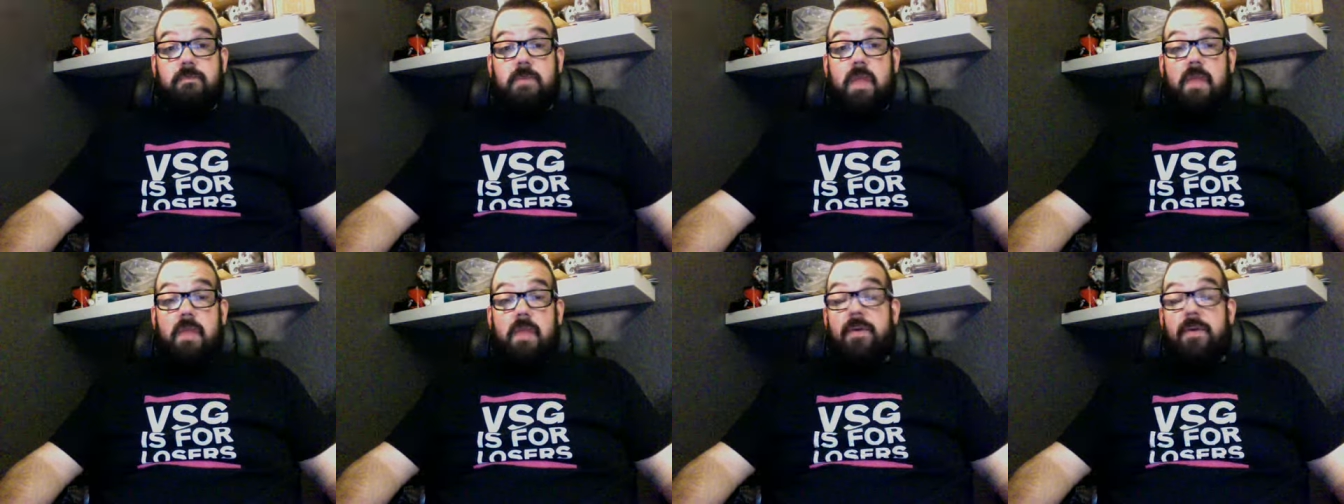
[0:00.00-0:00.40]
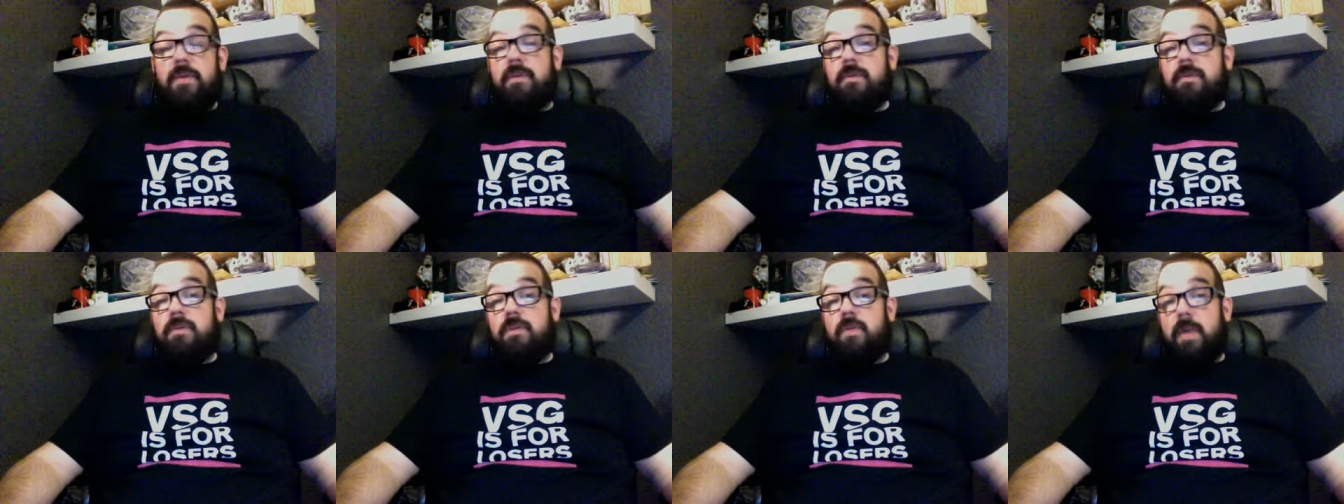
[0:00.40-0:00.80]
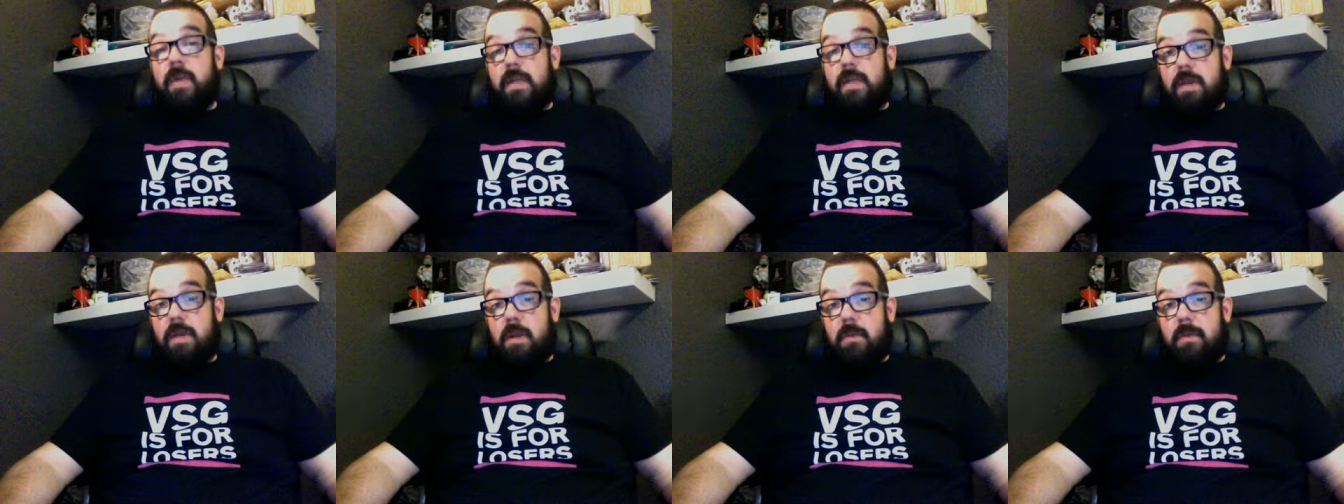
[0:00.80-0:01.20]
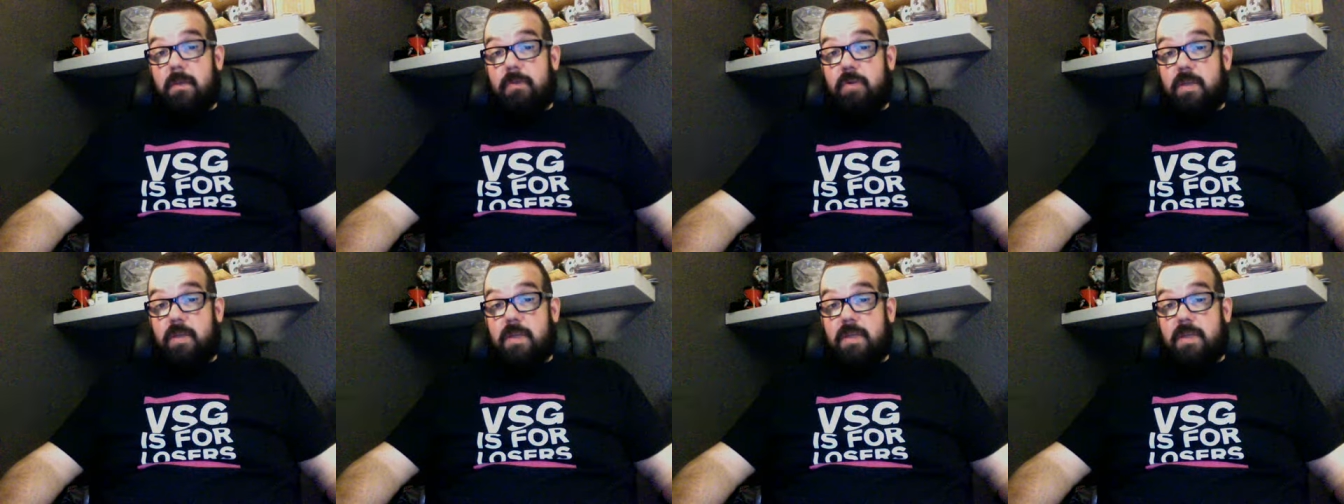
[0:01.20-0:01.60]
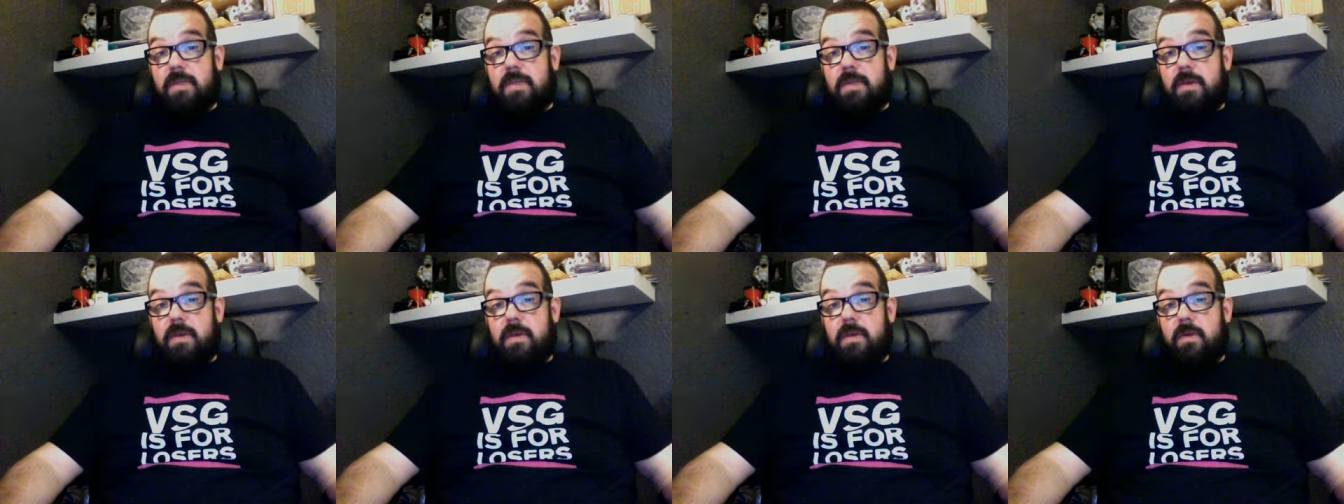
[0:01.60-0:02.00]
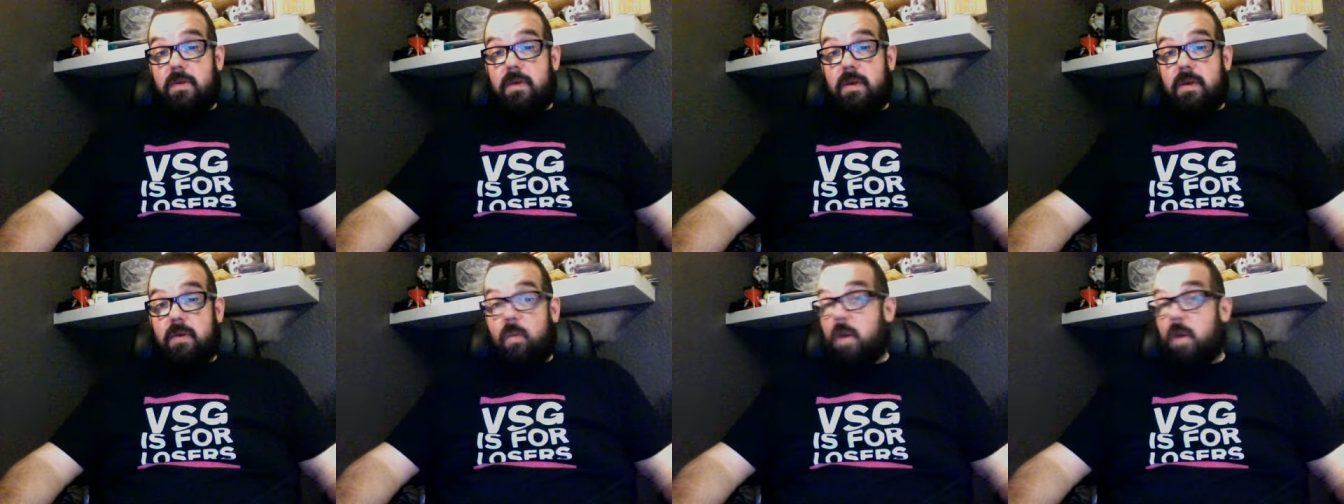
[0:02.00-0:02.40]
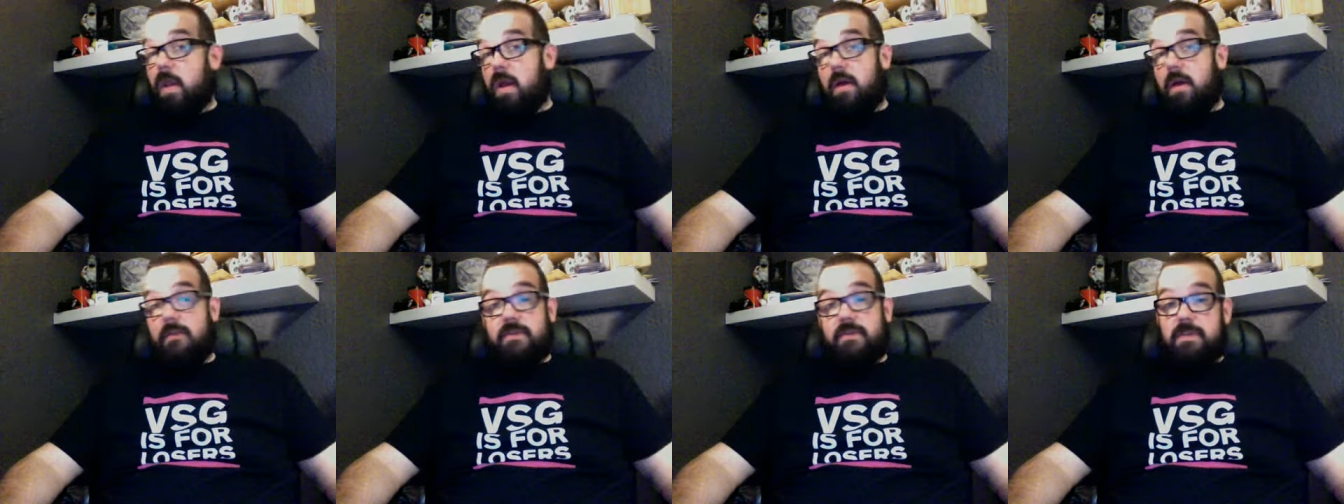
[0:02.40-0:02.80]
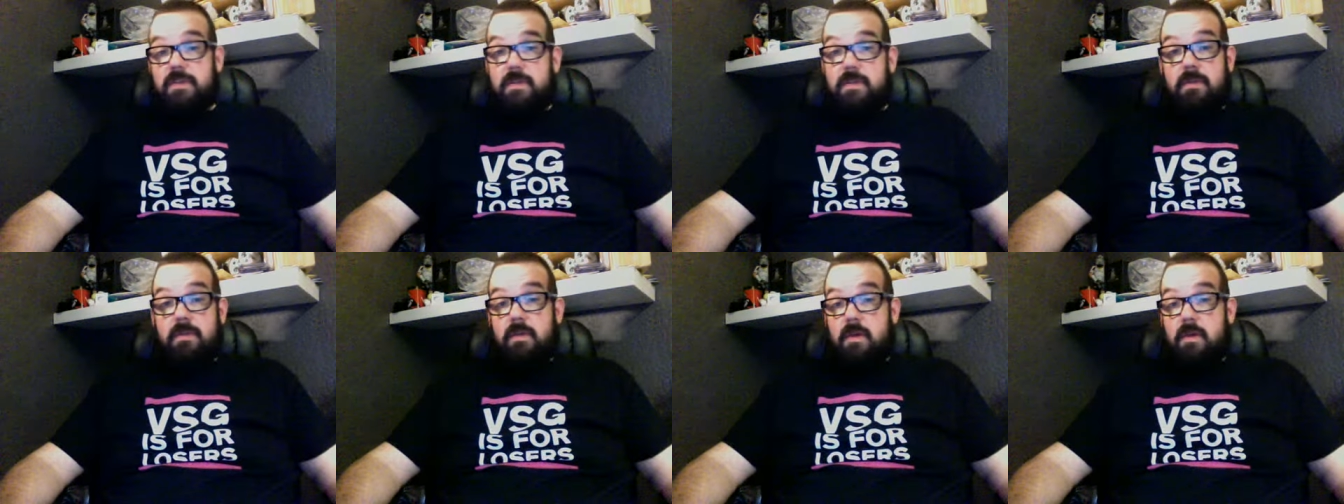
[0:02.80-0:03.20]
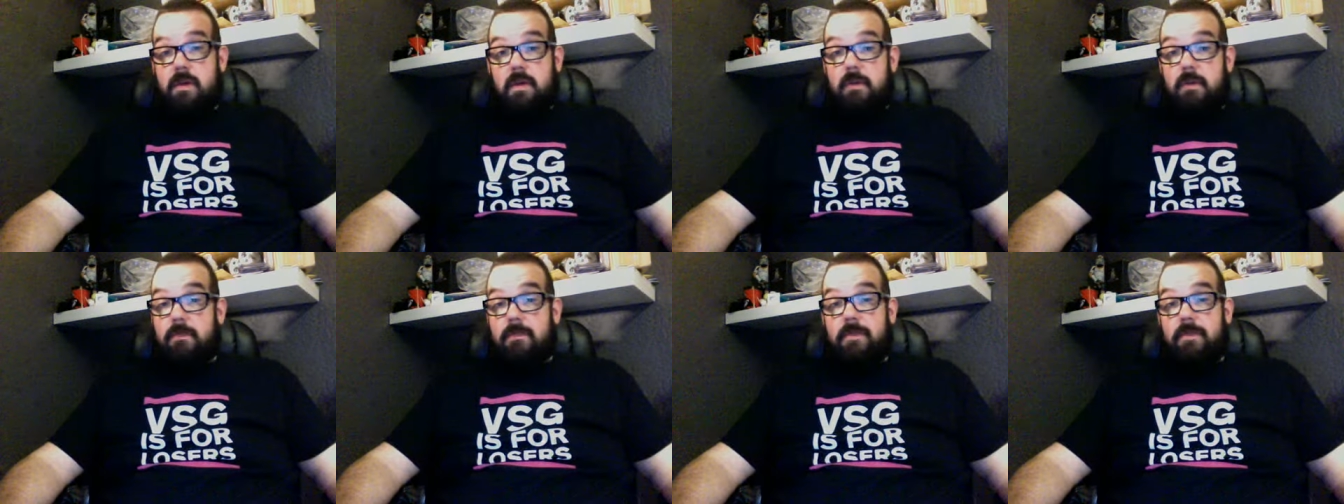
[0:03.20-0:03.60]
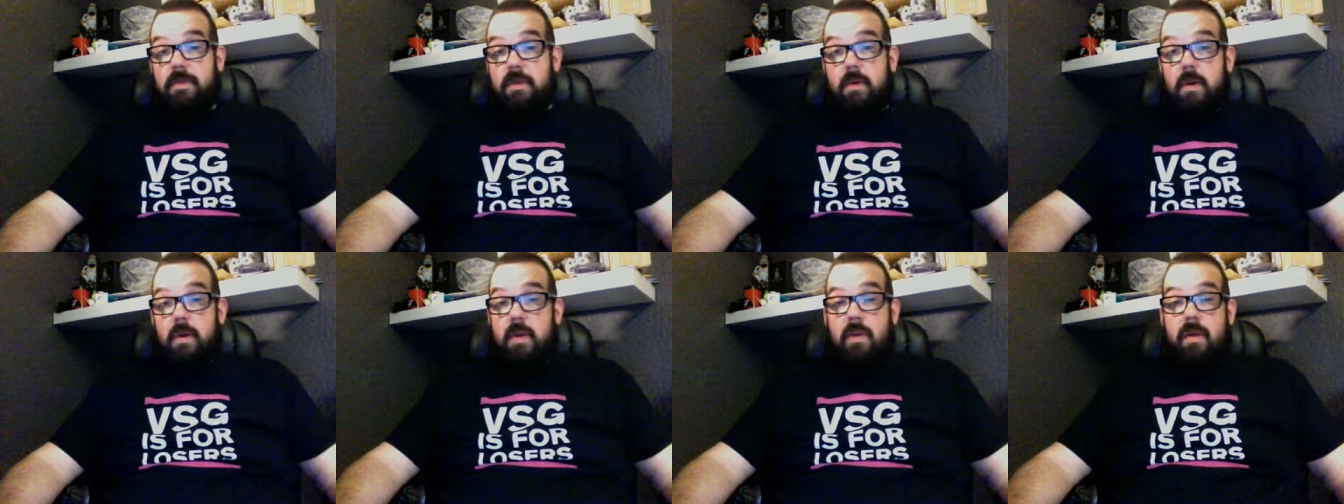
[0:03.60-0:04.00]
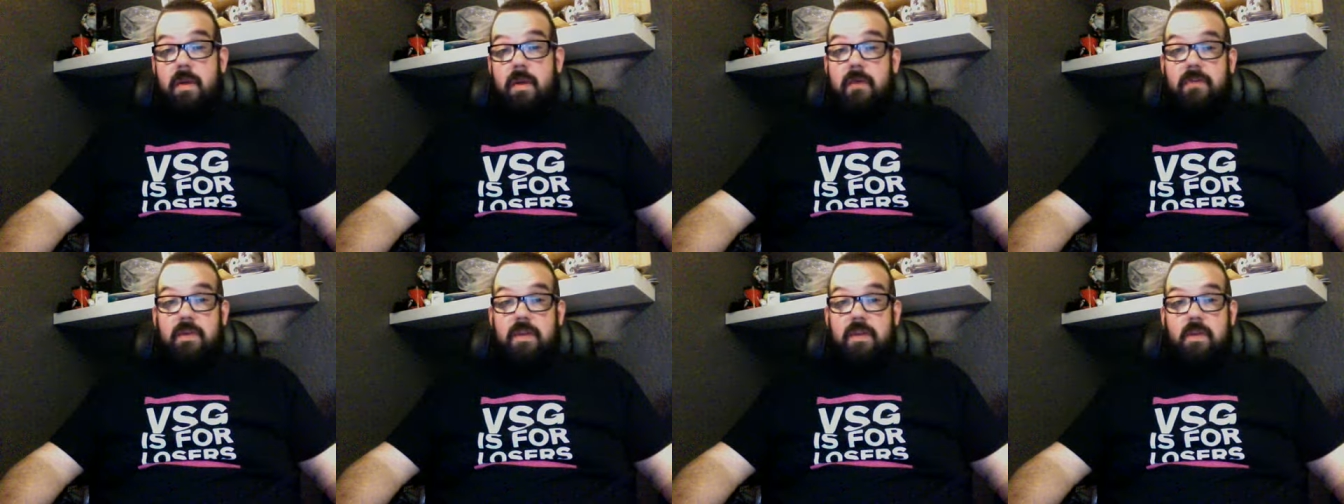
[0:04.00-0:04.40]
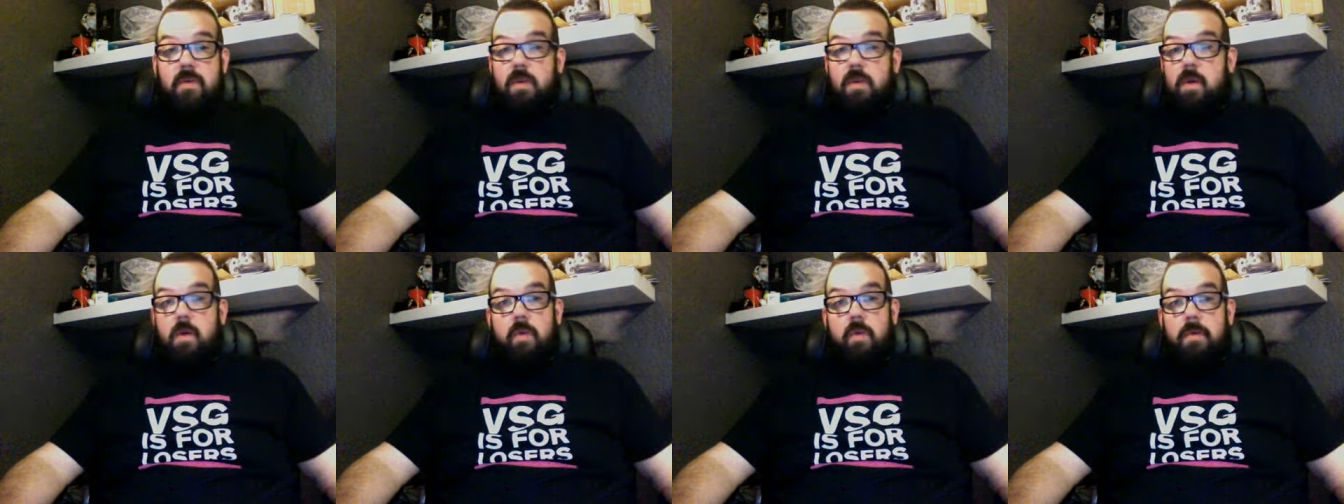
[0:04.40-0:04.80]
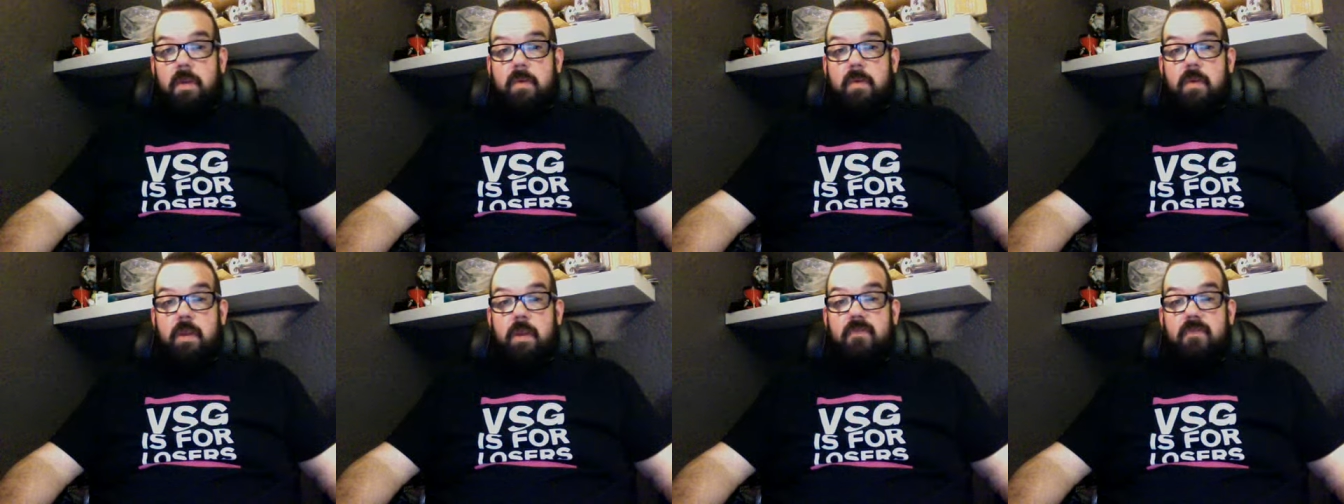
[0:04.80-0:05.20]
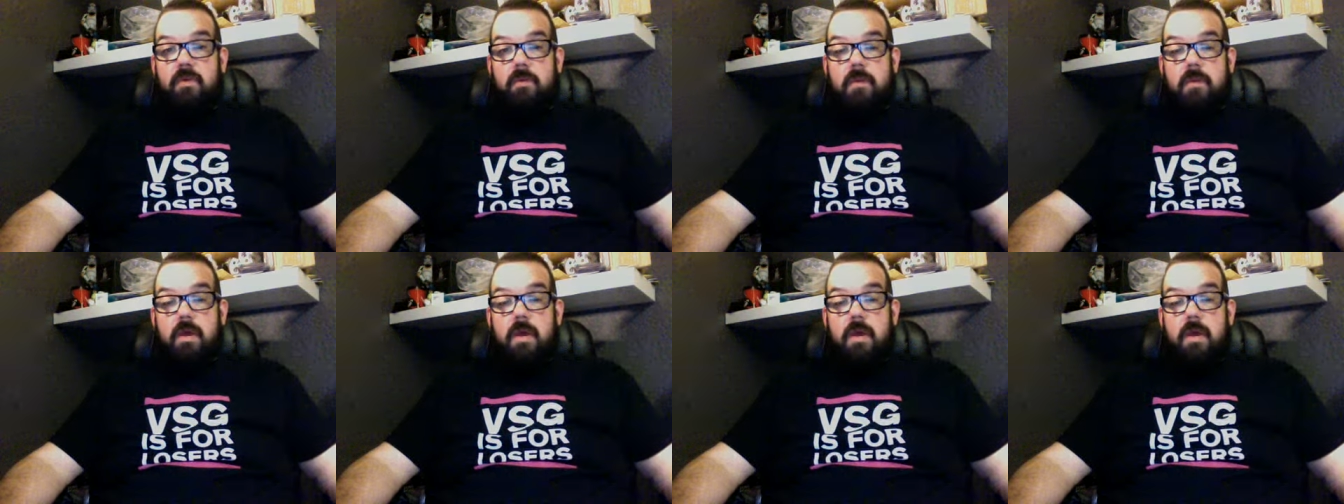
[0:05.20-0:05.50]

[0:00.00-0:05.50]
they're direct to garment printed, so they're one offs, um, so I don't have to do a whole big run of them.